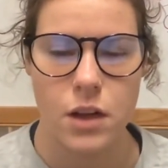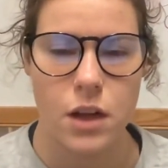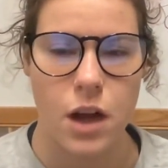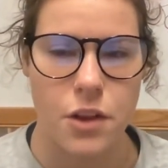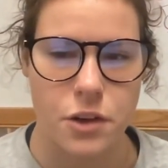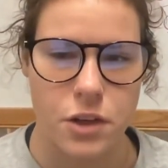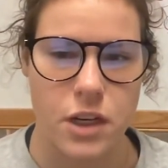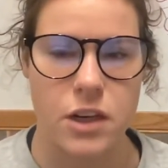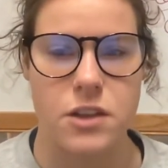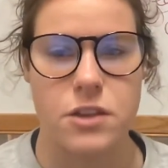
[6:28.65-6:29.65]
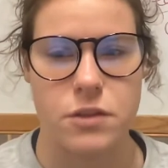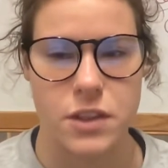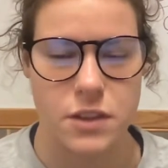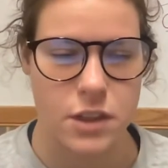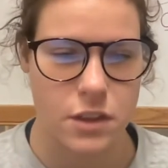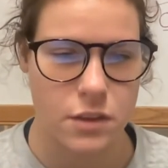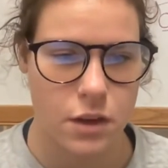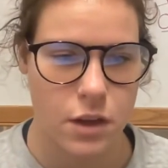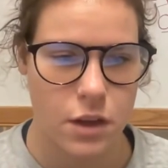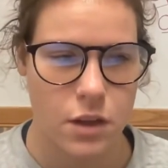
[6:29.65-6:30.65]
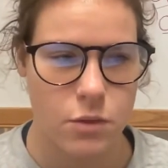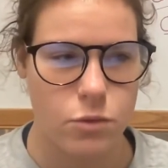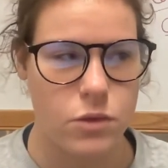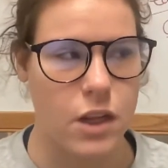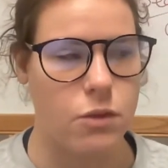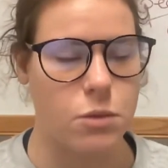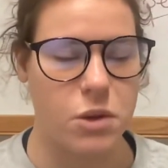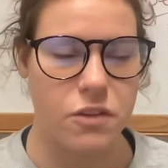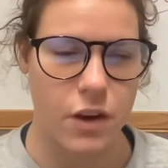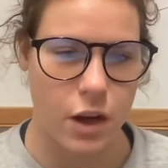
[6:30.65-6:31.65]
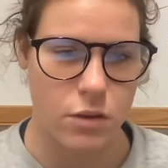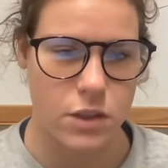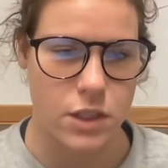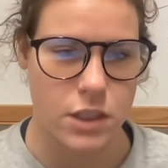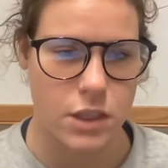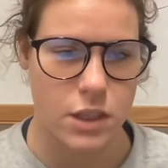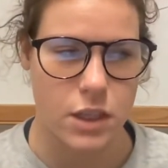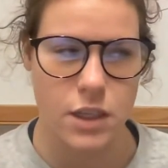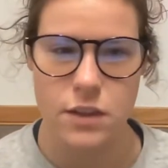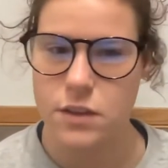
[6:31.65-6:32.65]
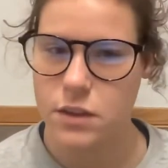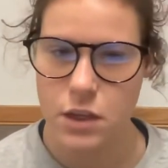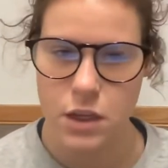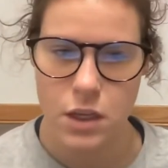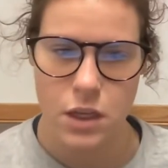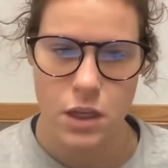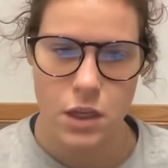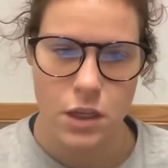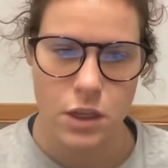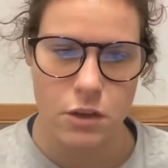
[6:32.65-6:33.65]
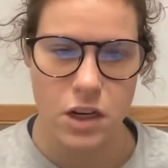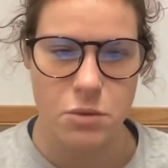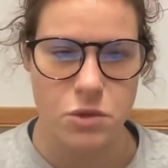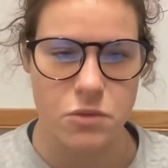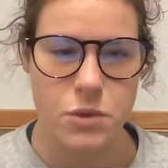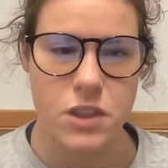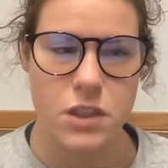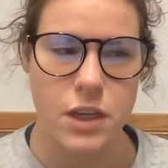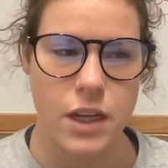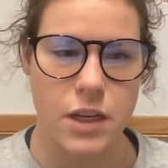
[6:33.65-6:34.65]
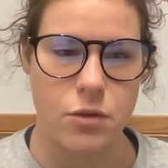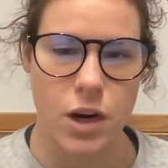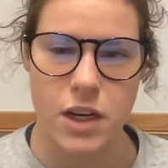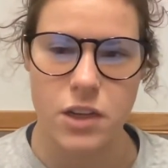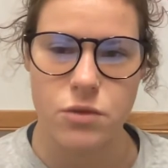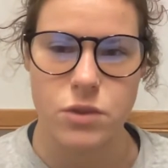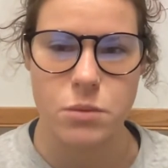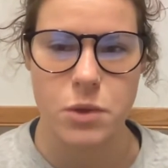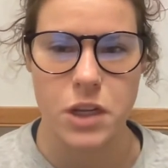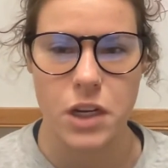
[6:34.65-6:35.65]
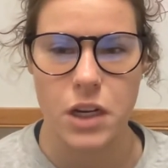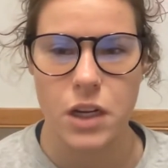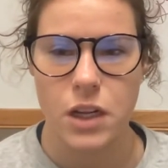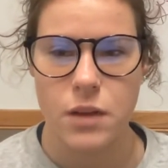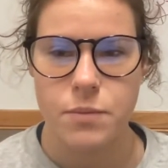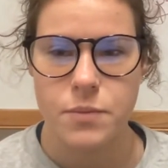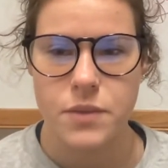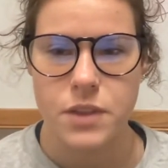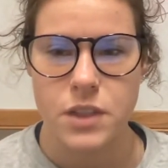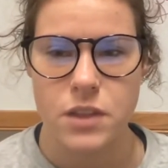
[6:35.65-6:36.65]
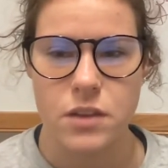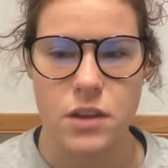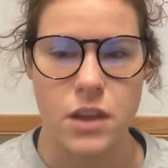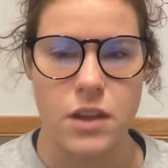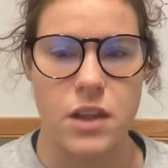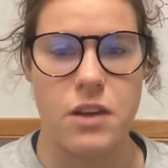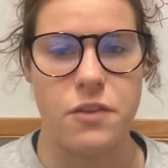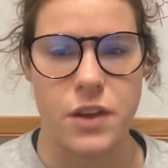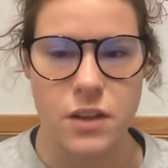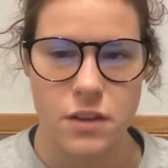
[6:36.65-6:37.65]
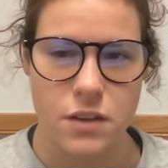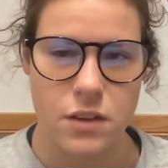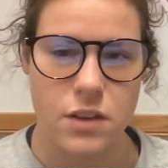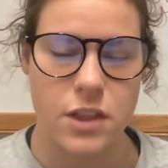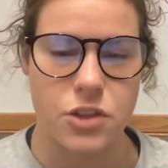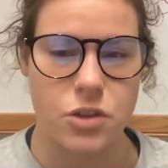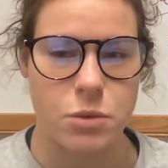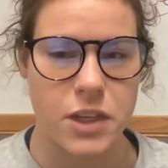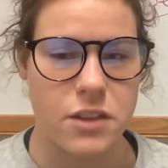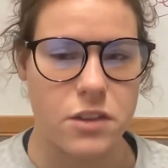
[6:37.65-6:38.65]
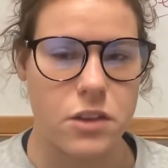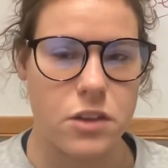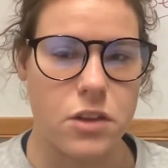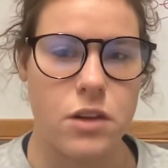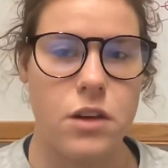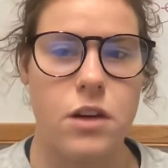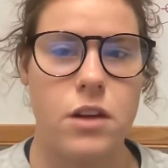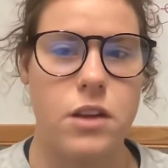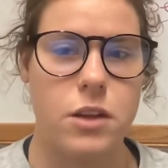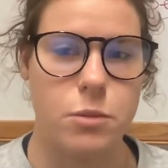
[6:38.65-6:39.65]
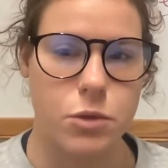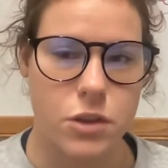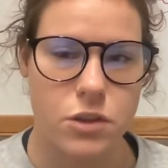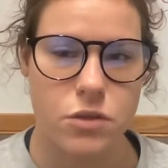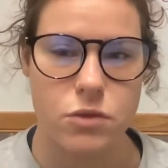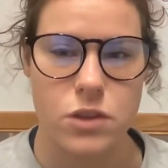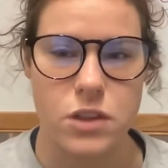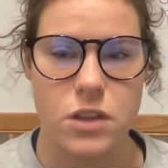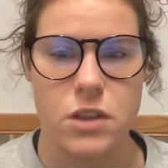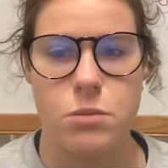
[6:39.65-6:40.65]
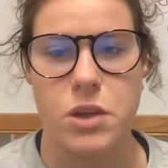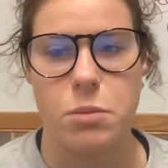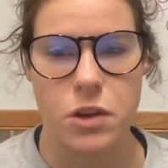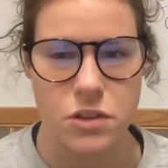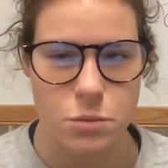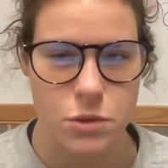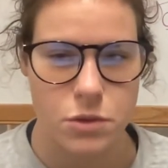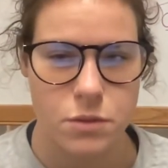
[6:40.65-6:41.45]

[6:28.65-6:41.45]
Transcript: Other characteristics that would be found in this literary movement and writings would be the events that took place in the books would be plausible,